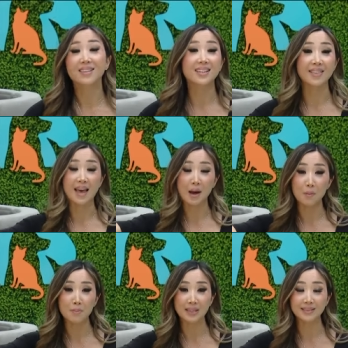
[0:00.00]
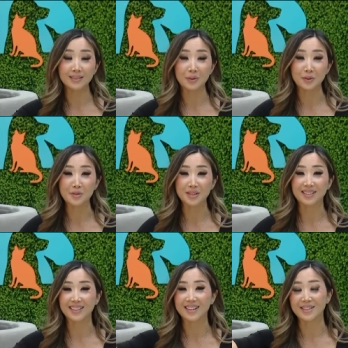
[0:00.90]
click on the help button, or you can
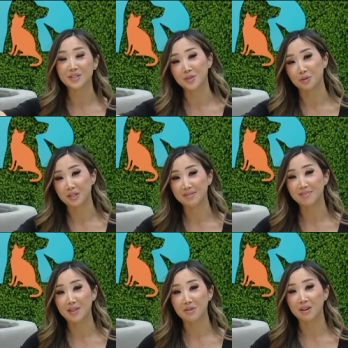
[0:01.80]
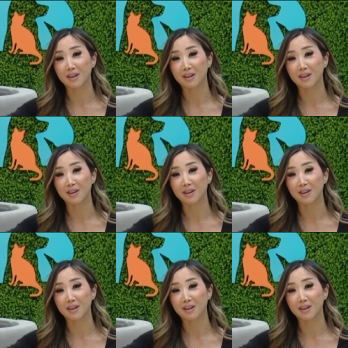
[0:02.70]
click on this story. Heather and